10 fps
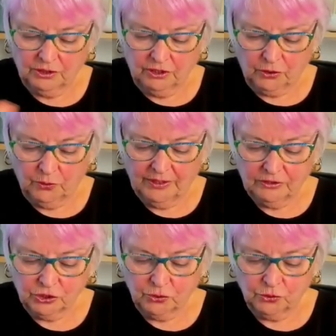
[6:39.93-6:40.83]
The Queen
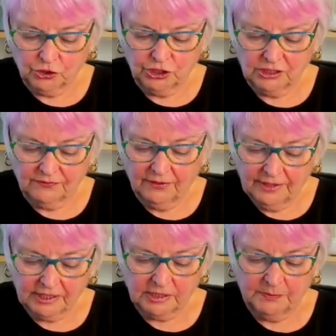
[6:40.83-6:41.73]
of Swords, she's
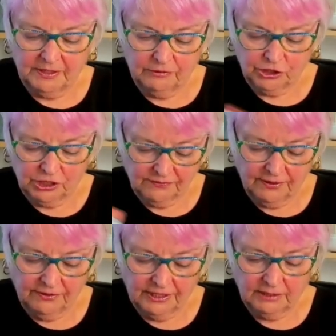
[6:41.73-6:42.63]
very experienced, she's
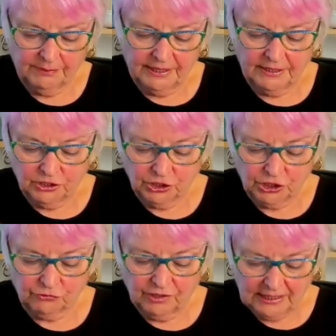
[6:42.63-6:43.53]
very independent,
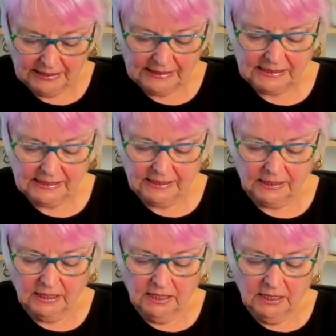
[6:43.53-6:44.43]
she's
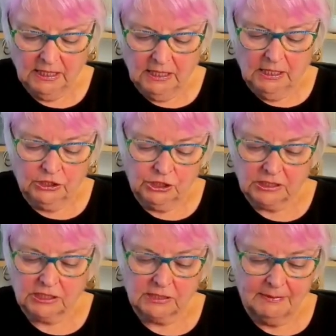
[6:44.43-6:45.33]
realistic,
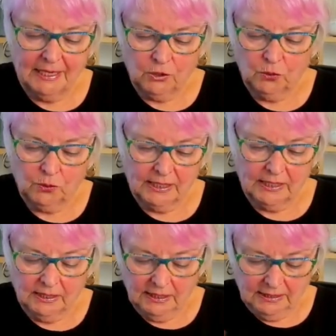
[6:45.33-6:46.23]
she's a smart
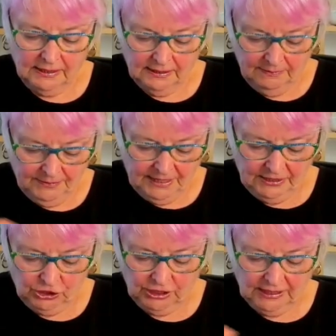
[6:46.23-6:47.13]
cookie,
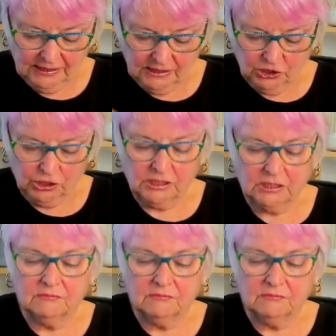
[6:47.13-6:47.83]
and she doesn't